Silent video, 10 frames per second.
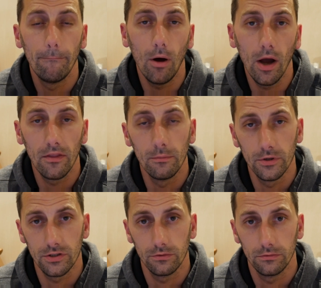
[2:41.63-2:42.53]
by the
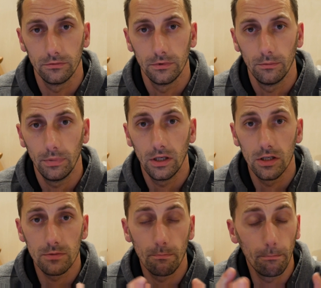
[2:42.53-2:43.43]
muscle
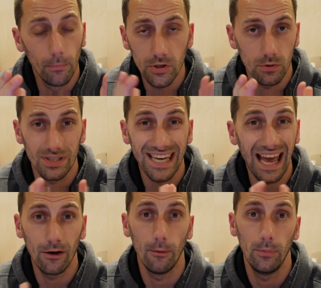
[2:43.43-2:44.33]
because muscles
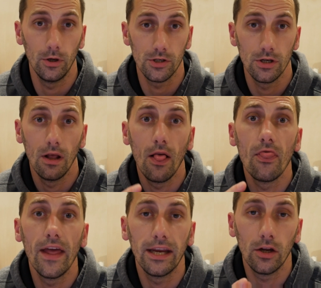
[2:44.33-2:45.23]
cannot push,
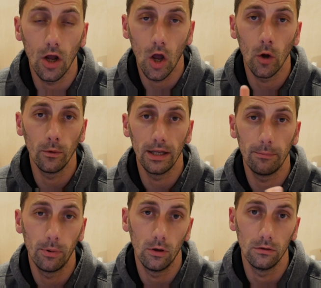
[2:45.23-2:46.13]
they can only
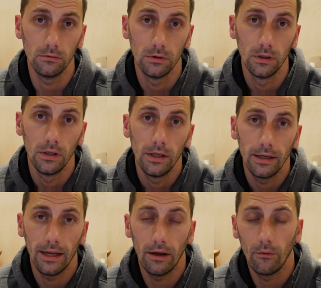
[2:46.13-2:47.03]
pull.
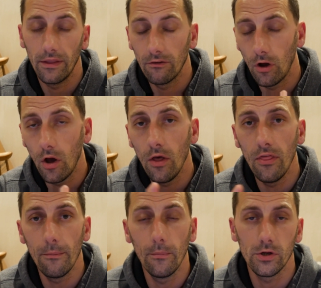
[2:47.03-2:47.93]
Now, there are
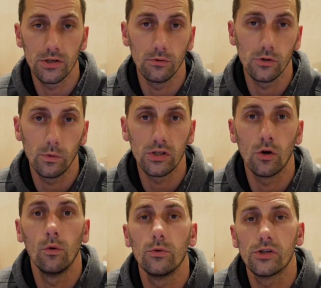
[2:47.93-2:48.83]
other muscles which are
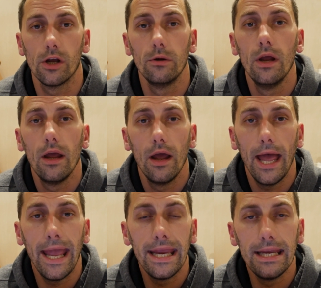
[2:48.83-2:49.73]
also
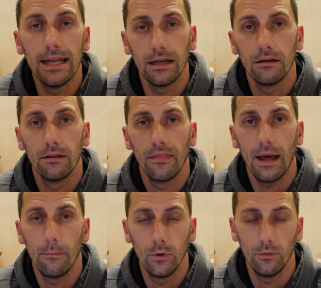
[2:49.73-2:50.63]
aiding
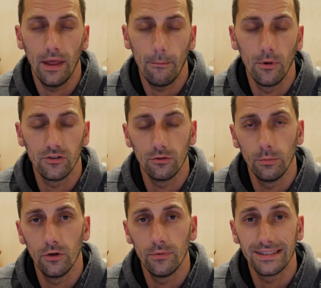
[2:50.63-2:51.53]
that, that muscle
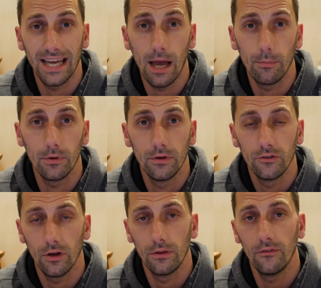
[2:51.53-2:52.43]
movement to happen.
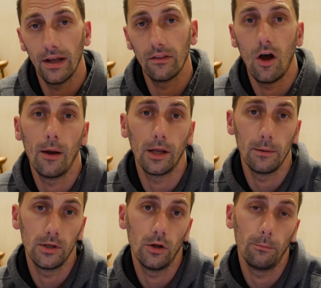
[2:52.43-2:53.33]
So the fact that I'm going
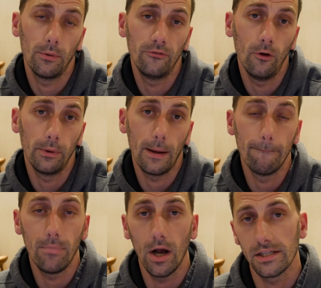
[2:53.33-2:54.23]
to be doing, performing a
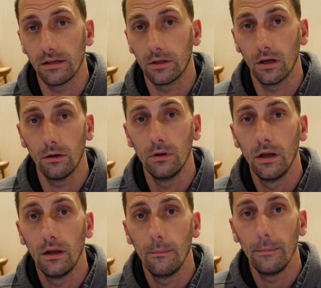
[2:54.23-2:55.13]
bicep curl
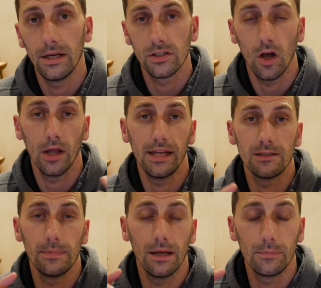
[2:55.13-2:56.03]
means that I need
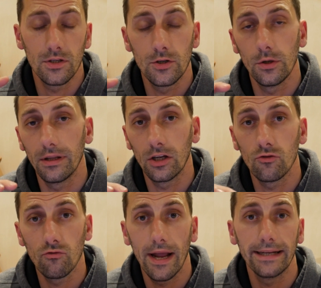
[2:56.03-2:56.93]
to be able to do the
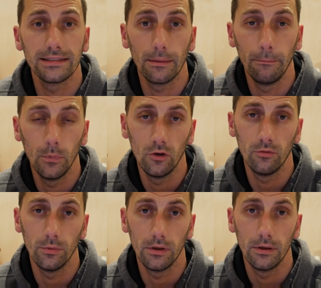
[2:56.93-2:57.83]
correct
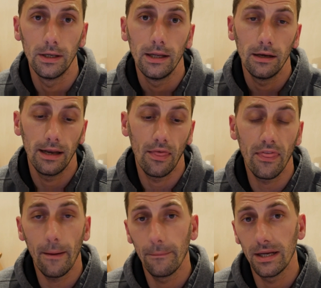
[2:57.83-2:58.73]
movement. Now
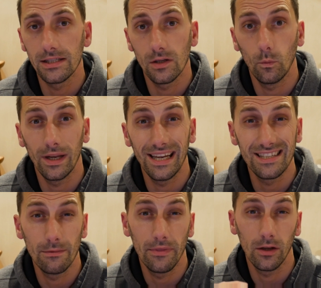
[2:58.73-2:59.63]
that means that we need
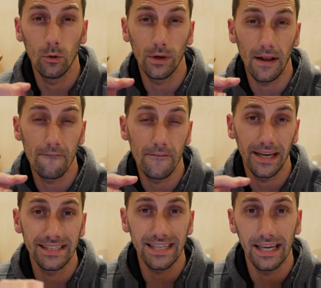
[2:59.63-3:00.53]
something called a
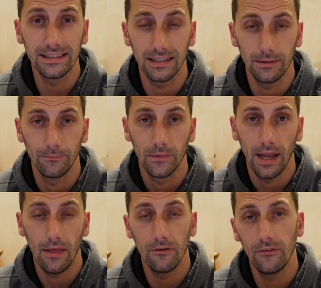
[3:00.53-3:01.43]
fixator. And the